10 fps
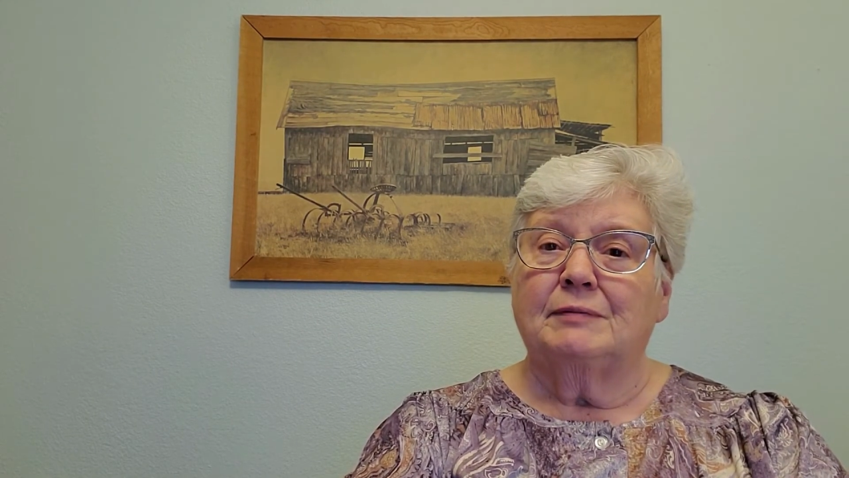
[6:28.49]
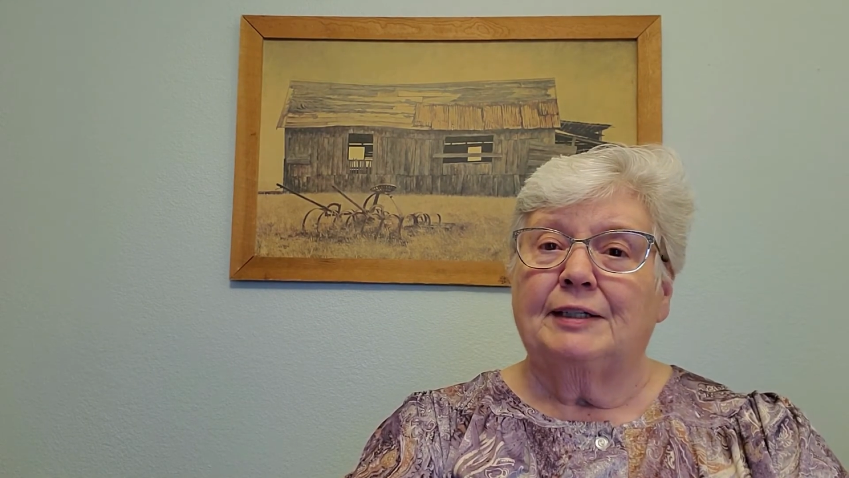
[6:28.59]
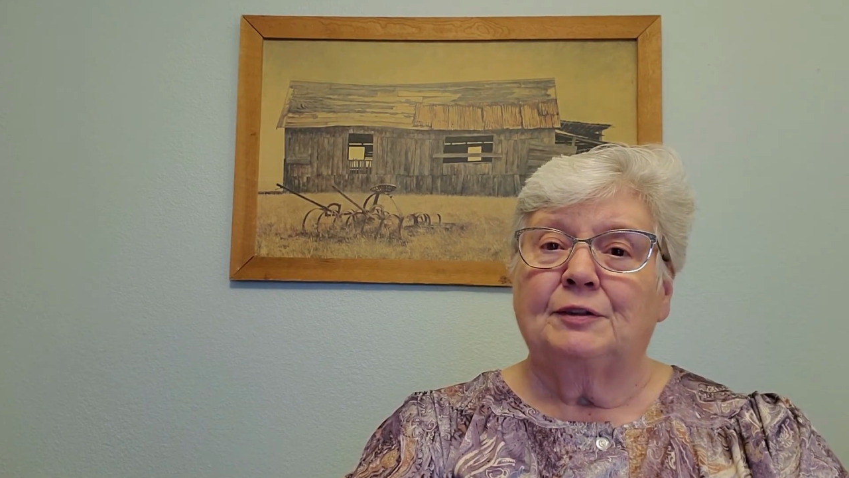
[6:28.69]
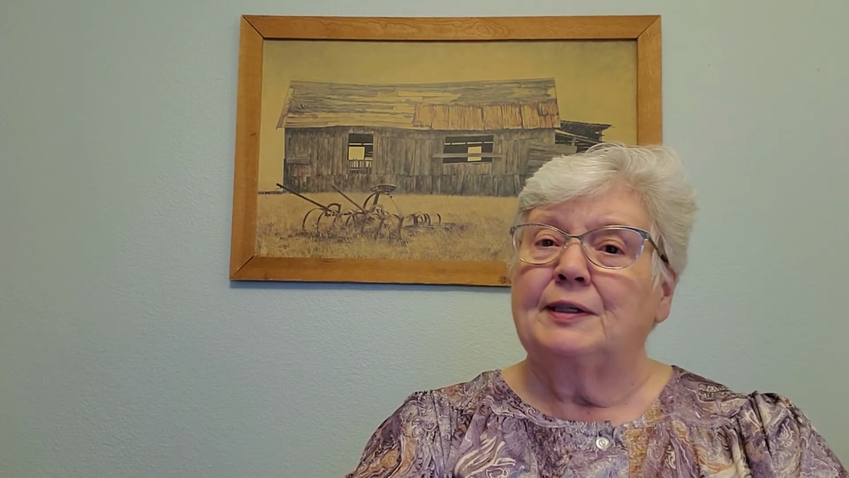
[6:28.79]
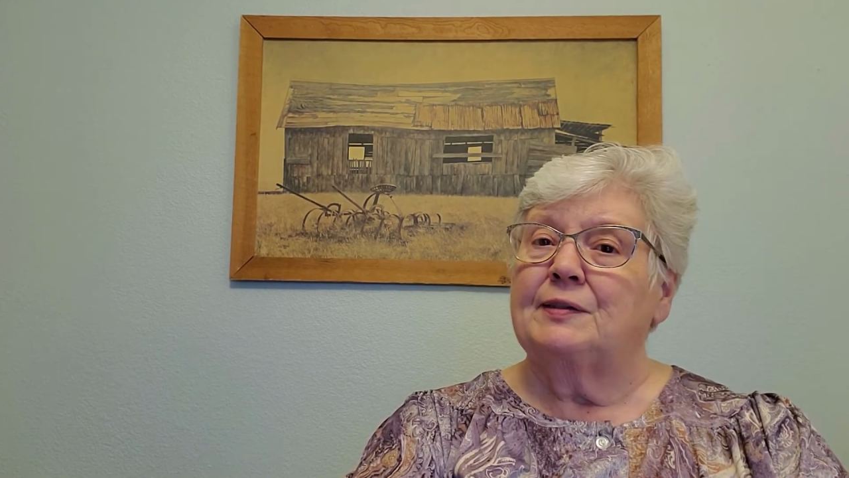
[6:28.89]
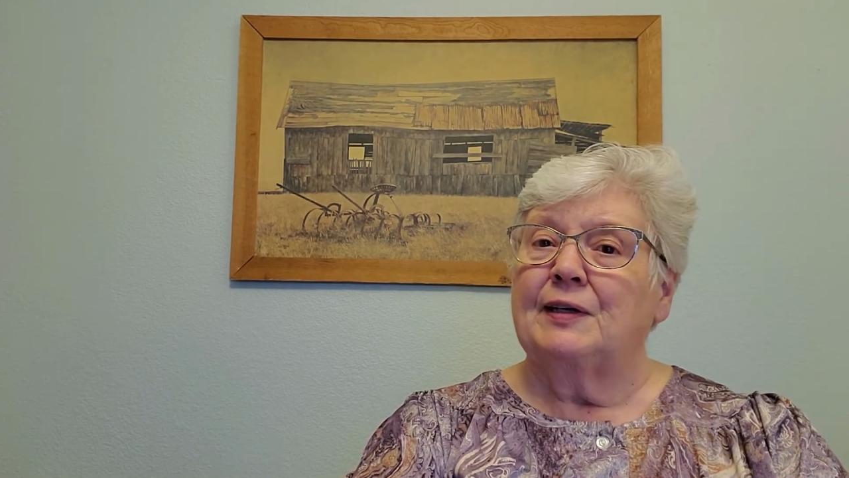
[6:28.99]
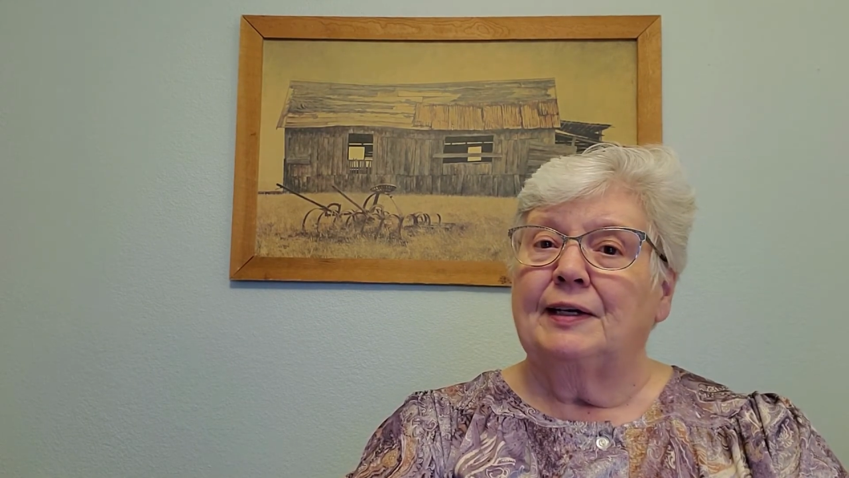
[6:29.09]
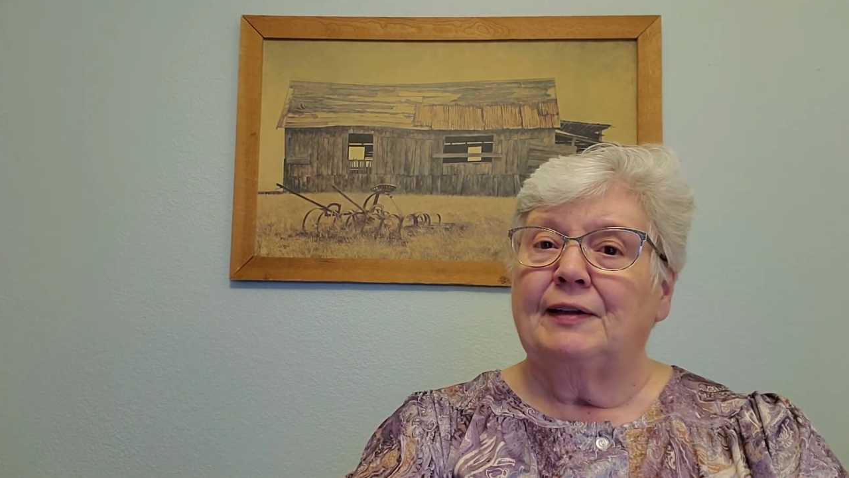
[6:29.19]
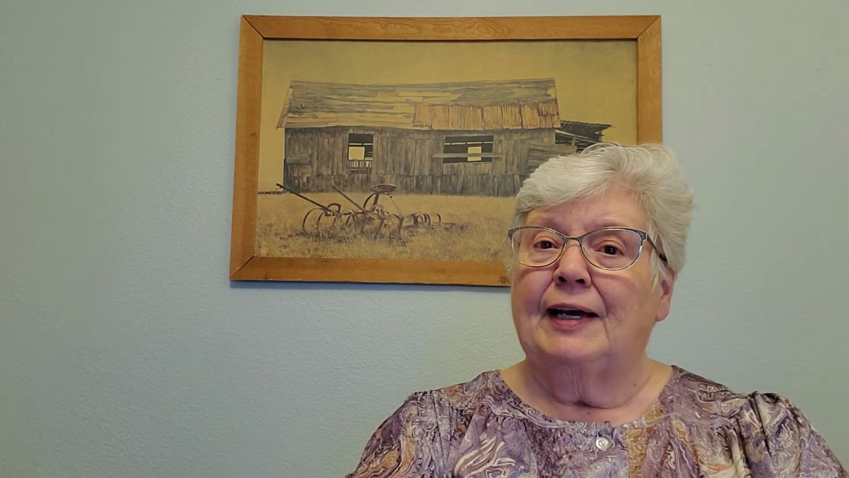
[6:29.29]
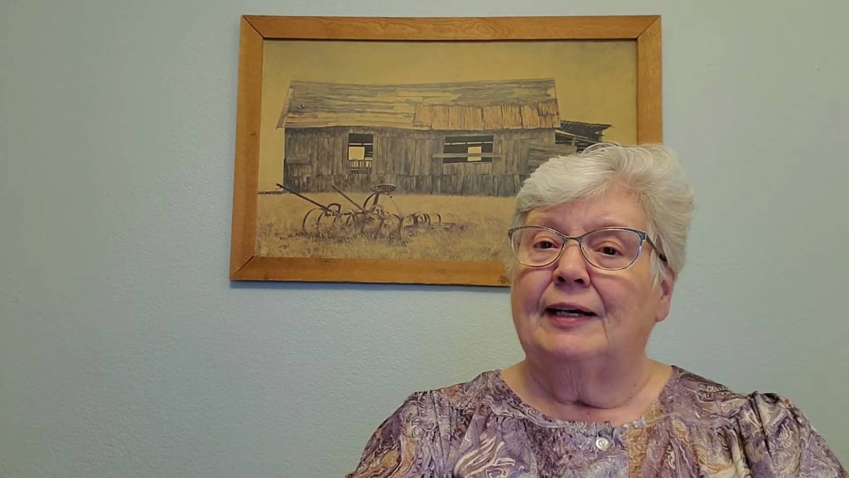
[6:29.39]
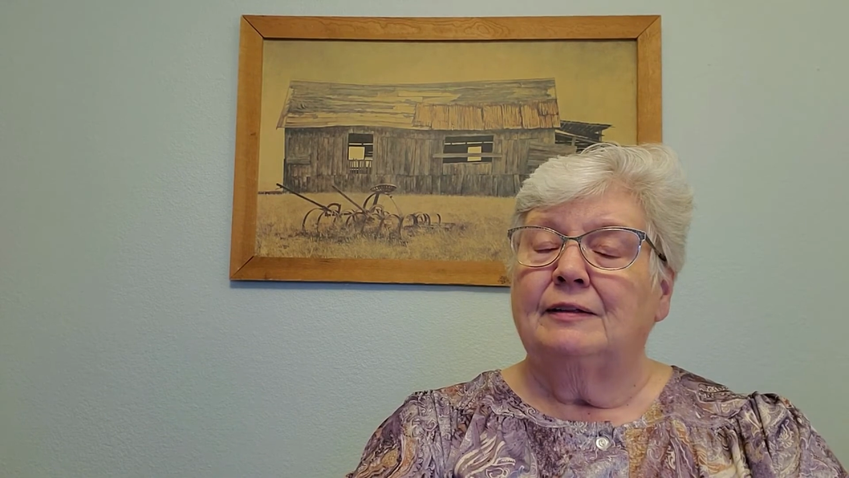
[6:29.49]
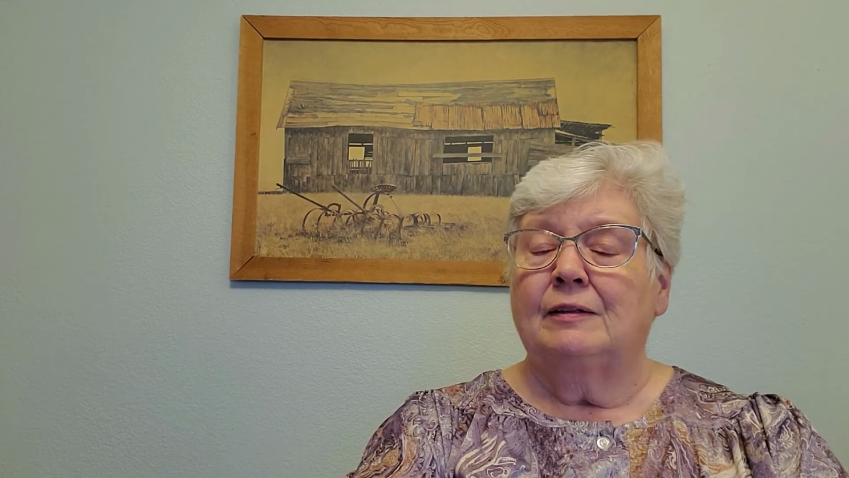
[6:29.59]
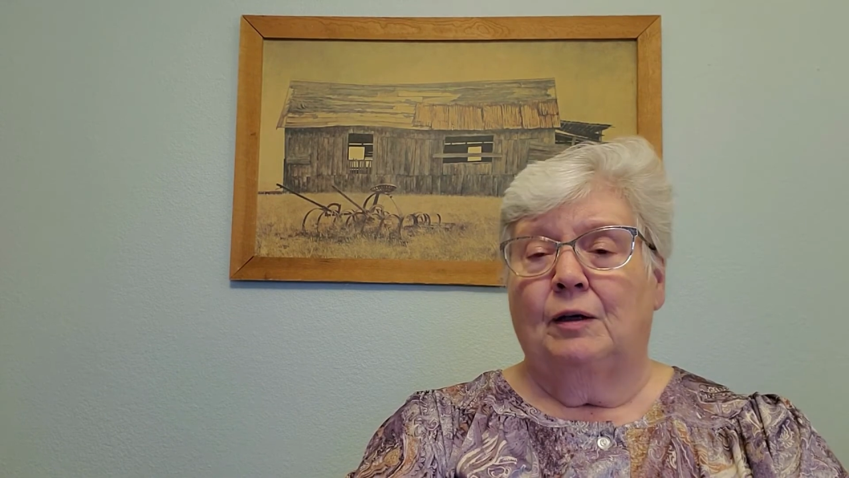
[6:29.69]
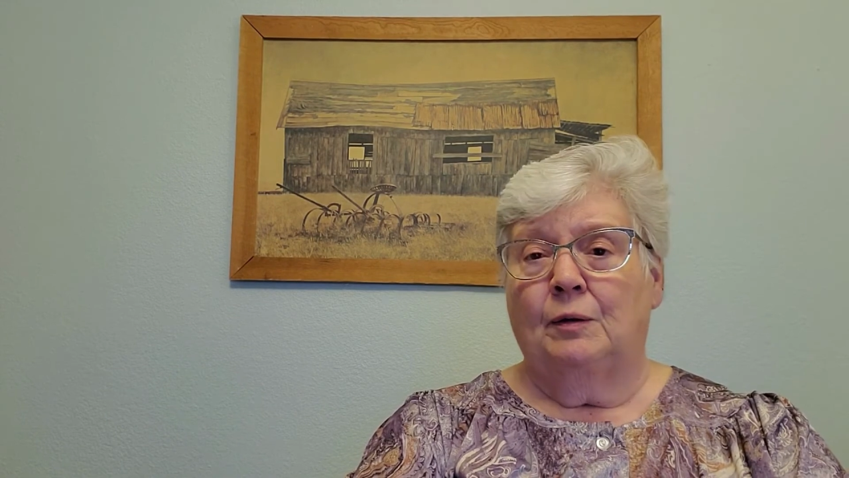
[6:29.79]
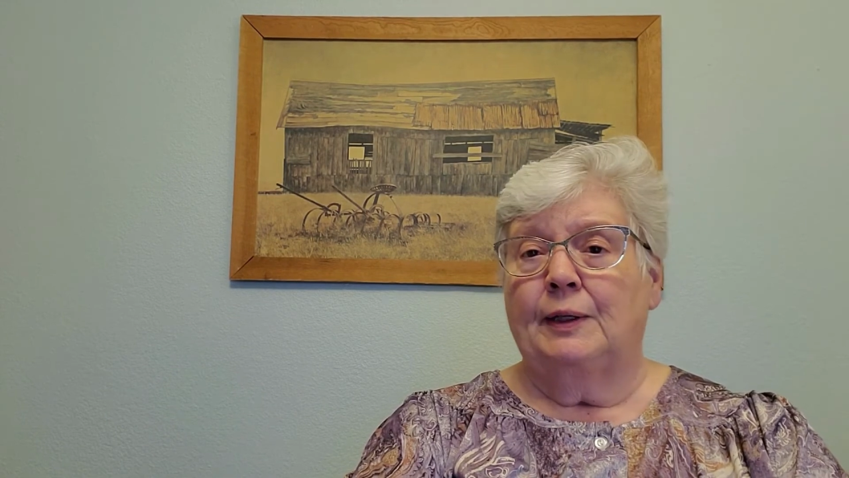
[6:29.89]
areas like that, oh